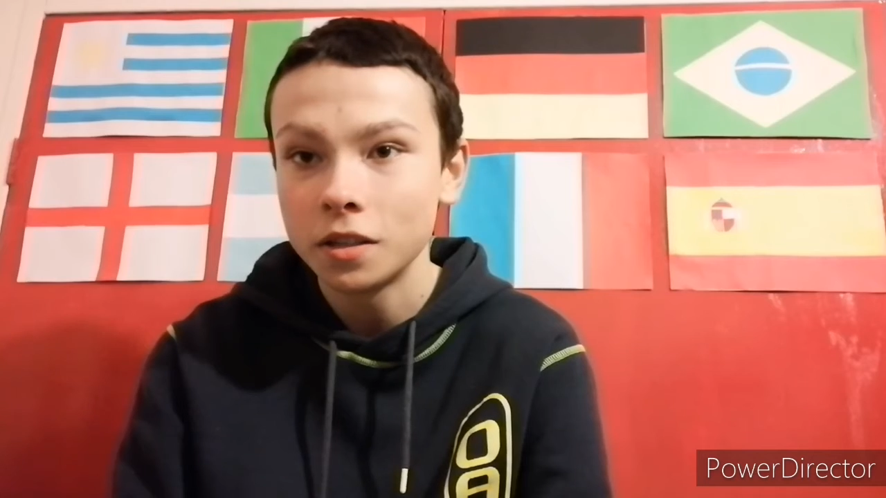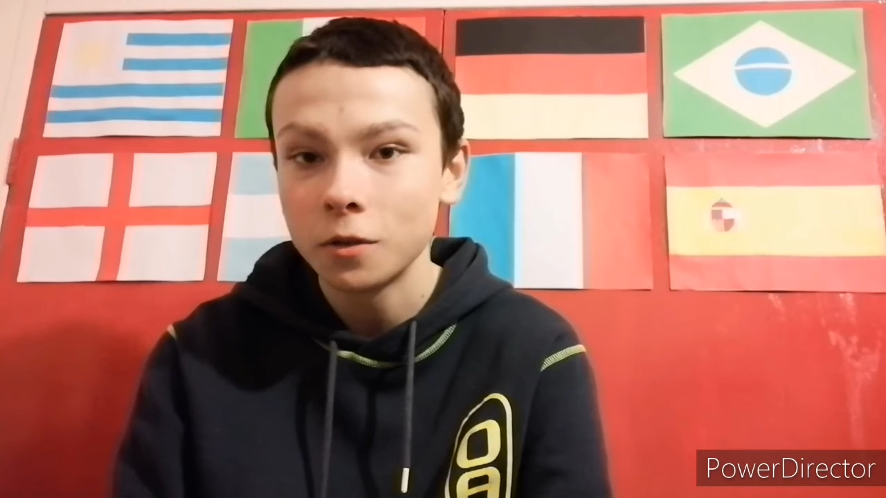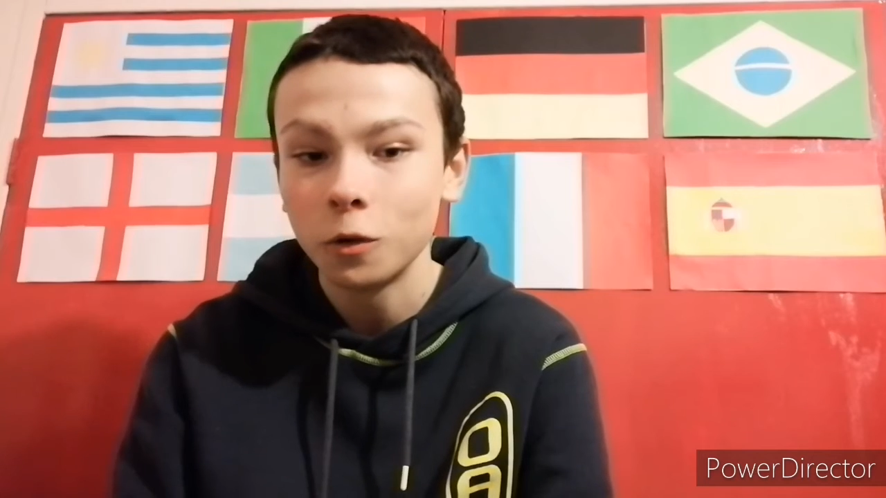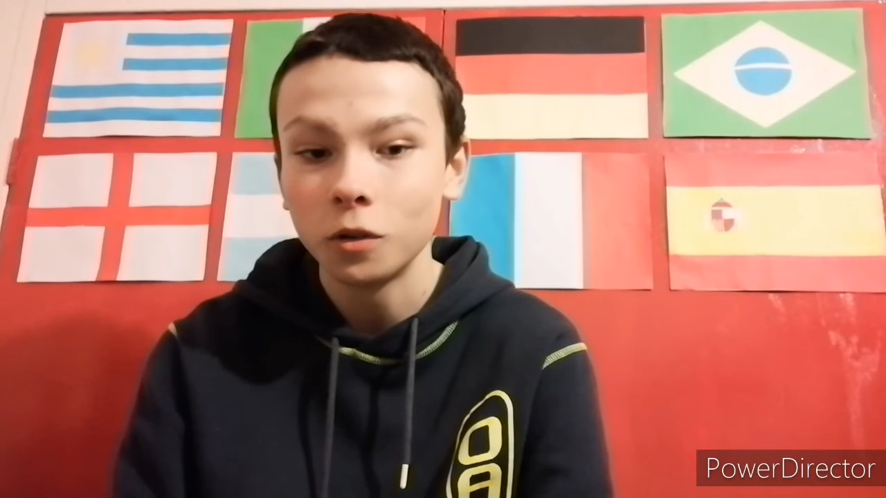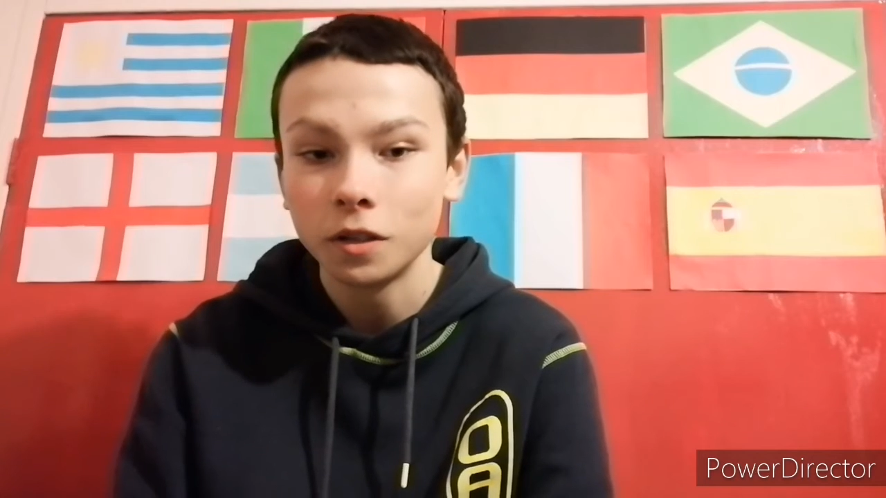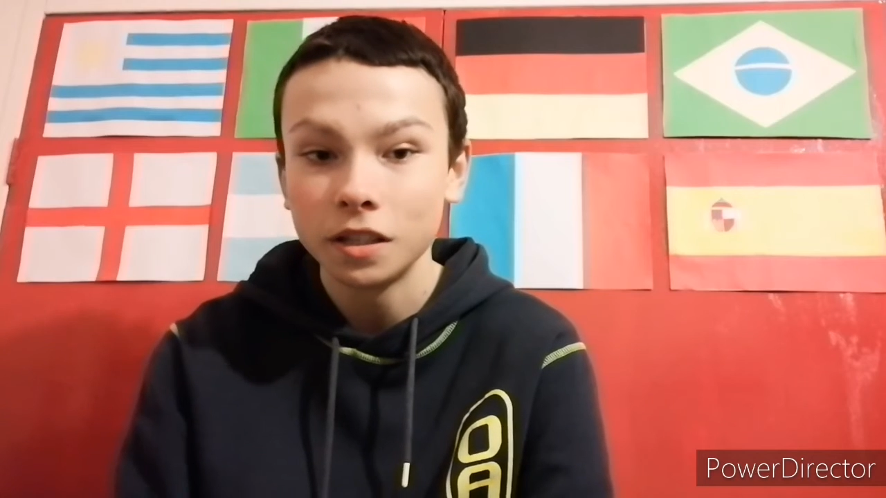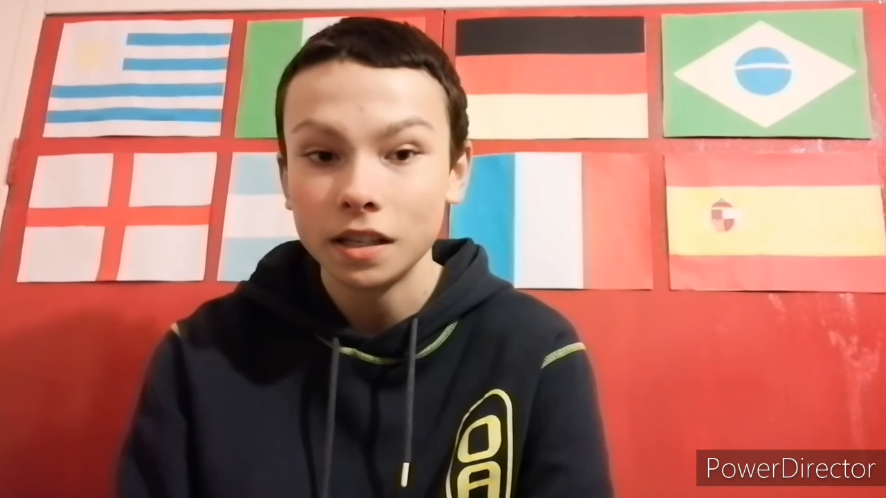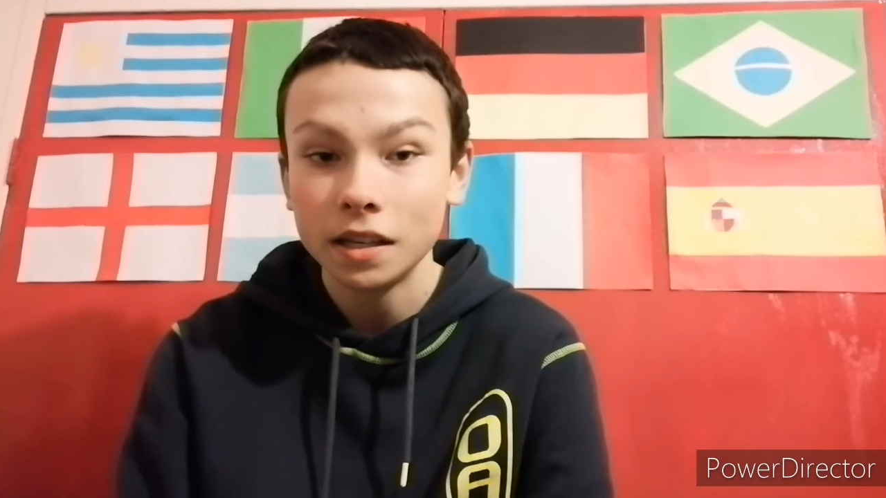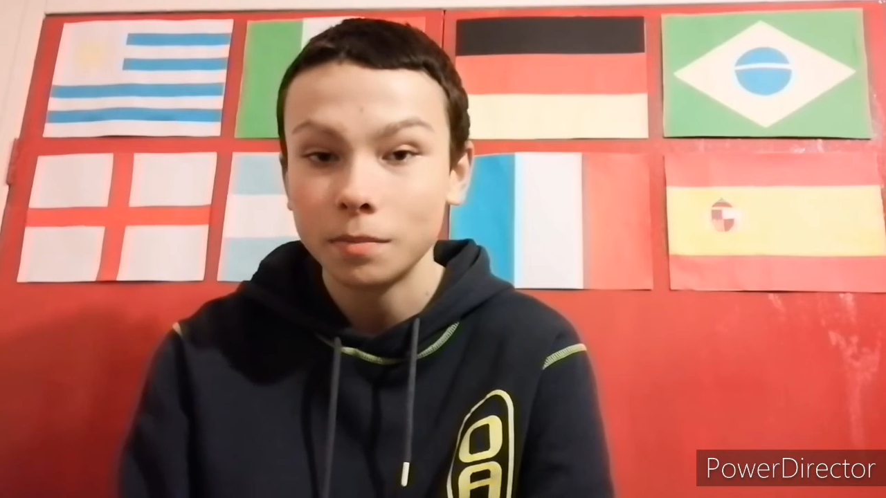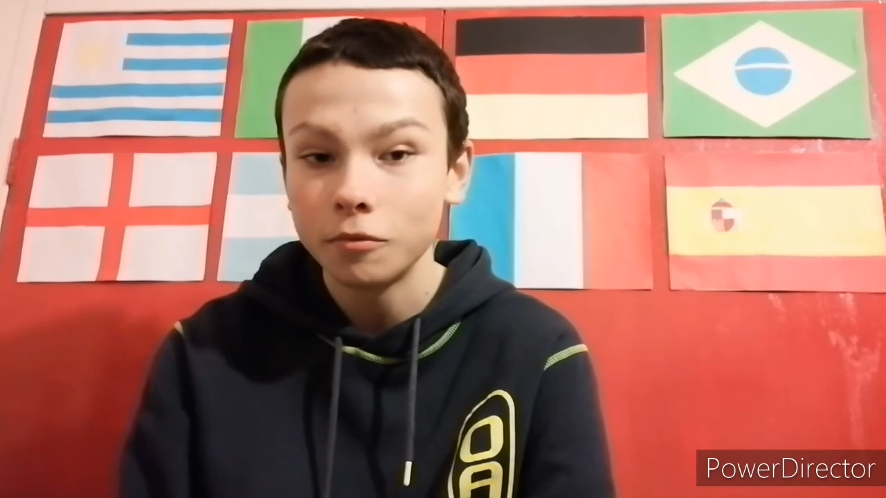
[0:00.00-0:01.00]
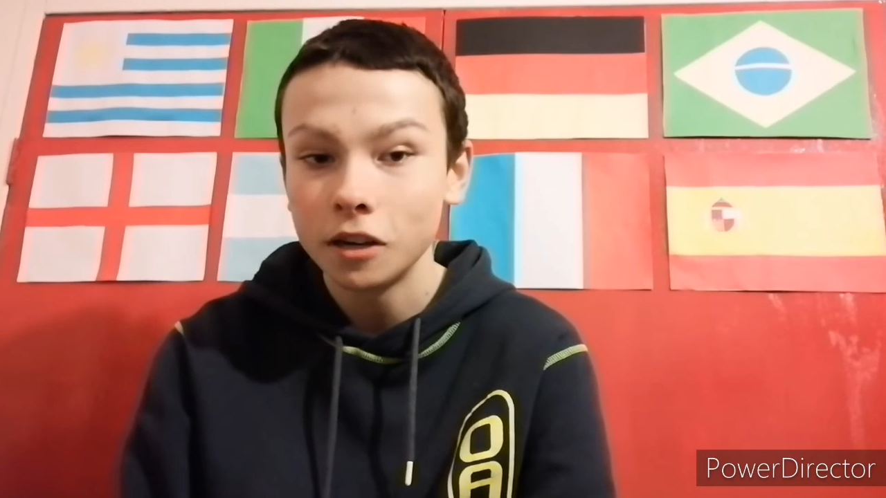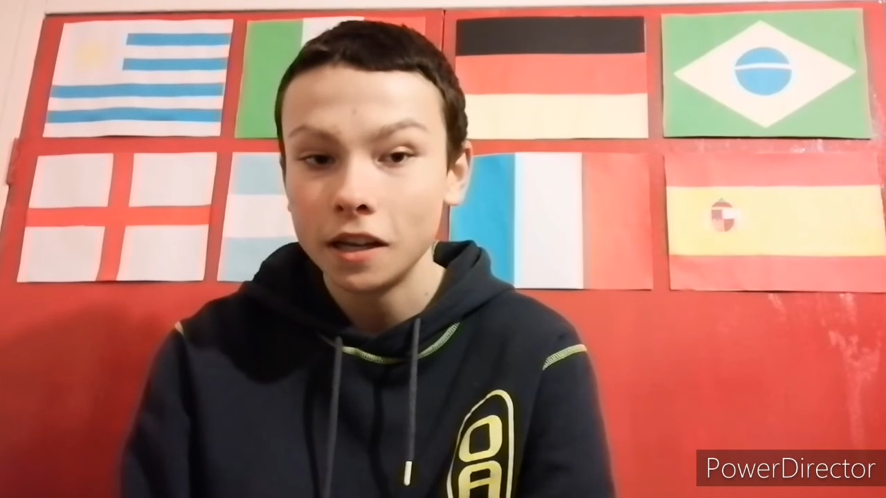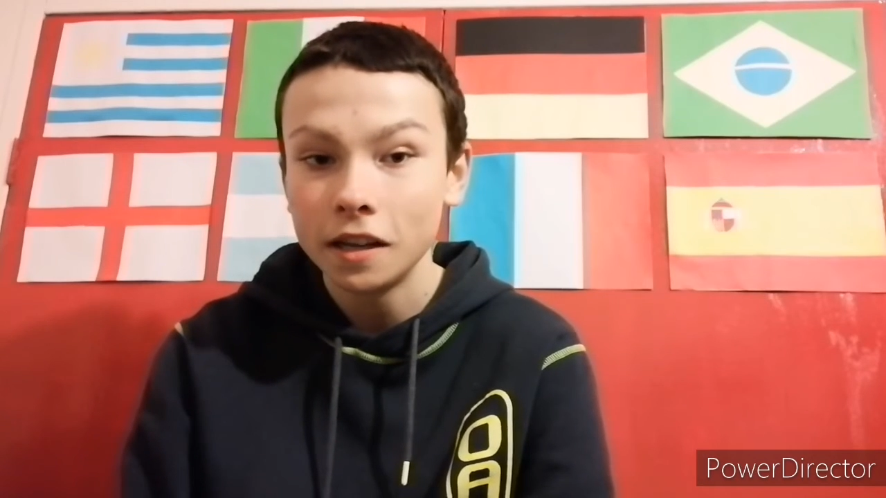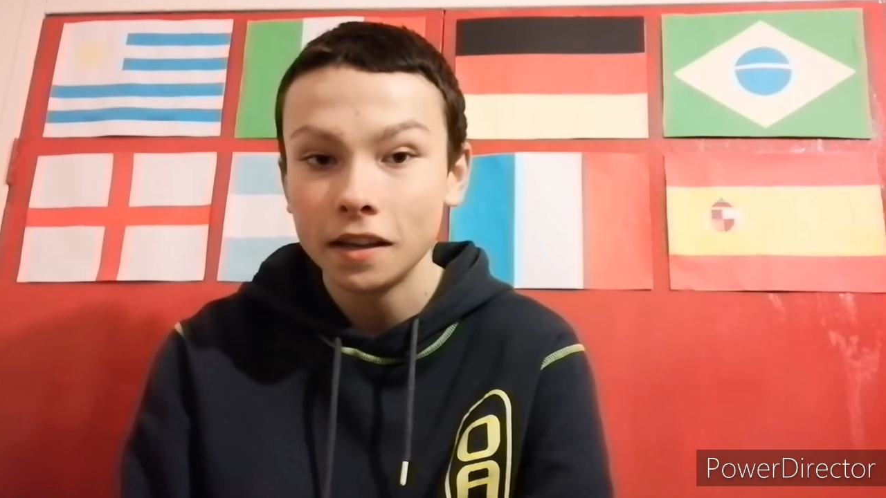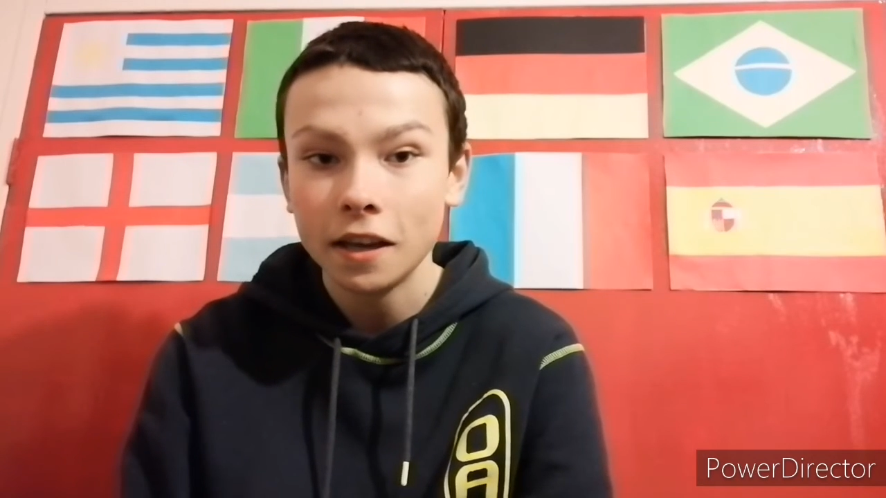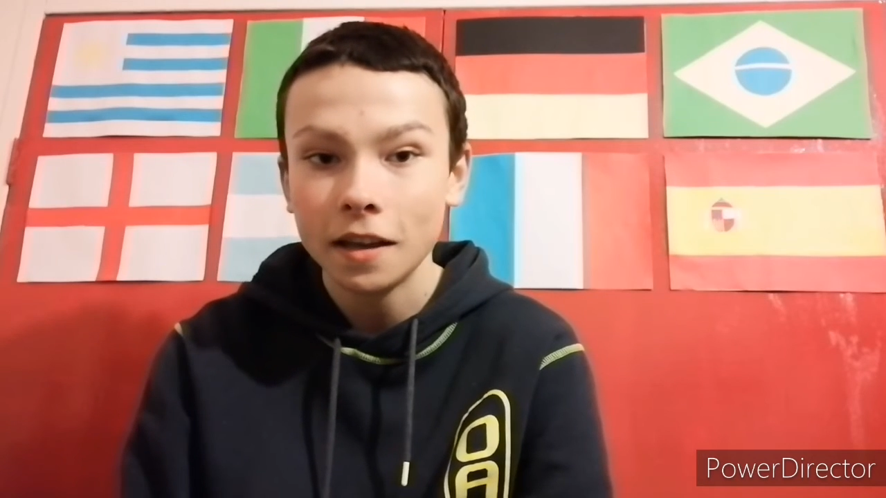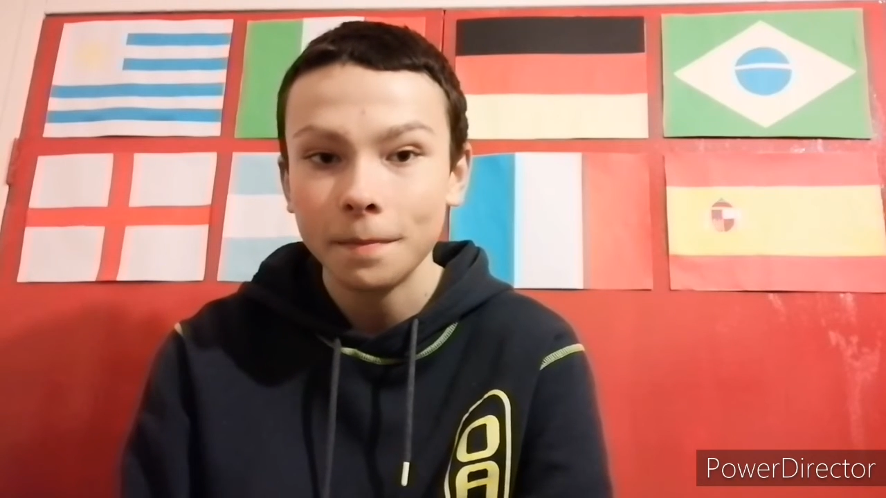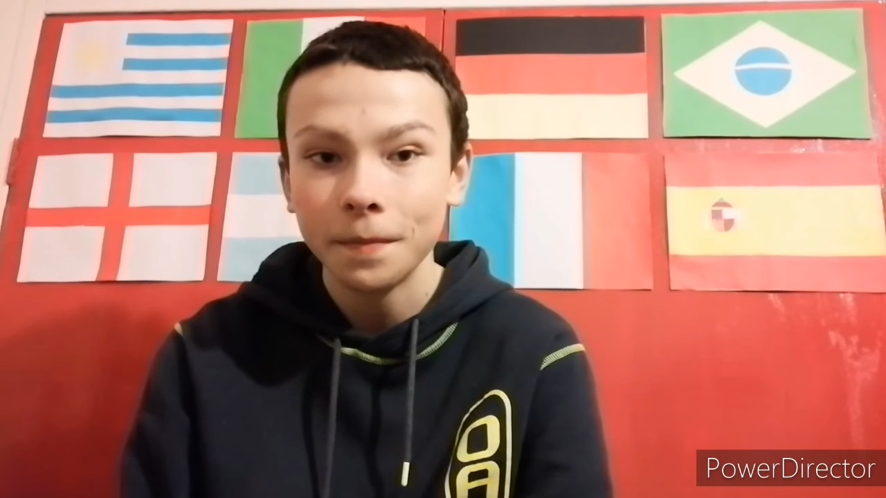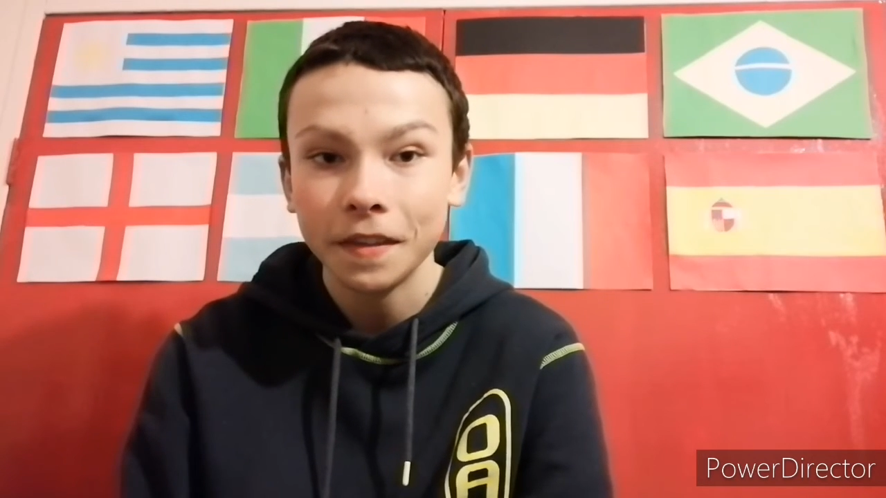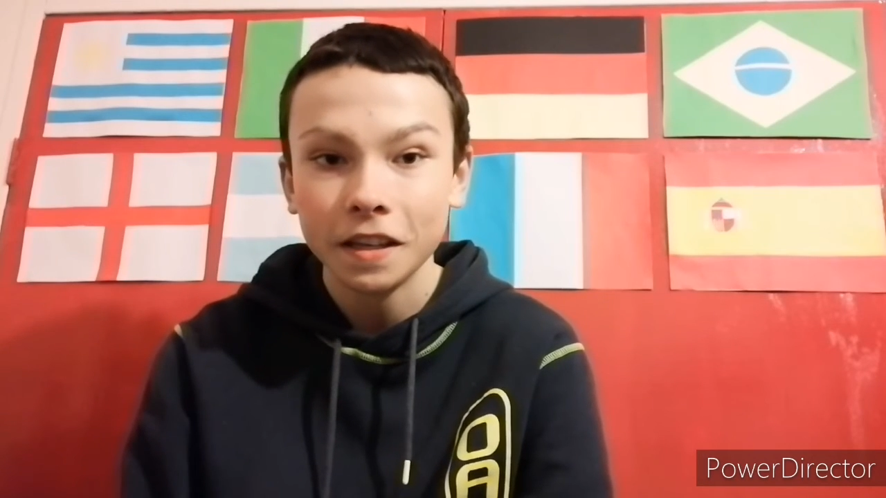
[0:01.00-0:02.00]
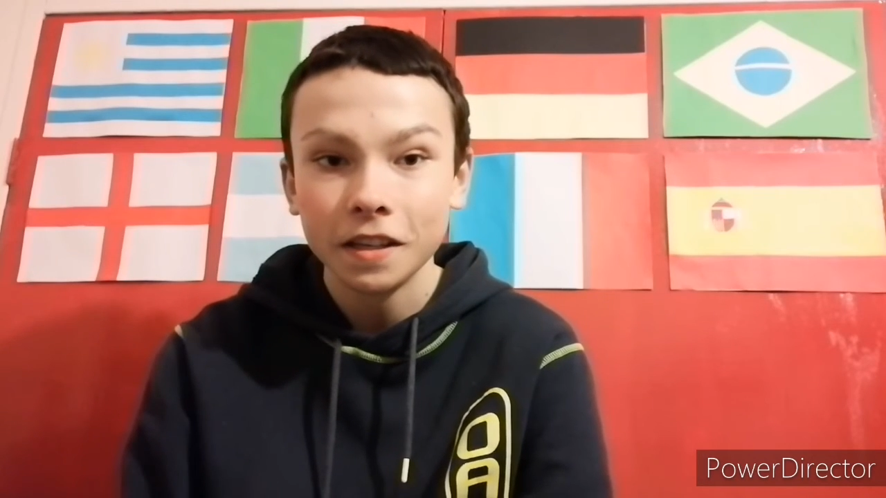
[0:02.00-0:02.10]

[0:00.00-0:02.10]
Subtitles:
score because he had a brilliant game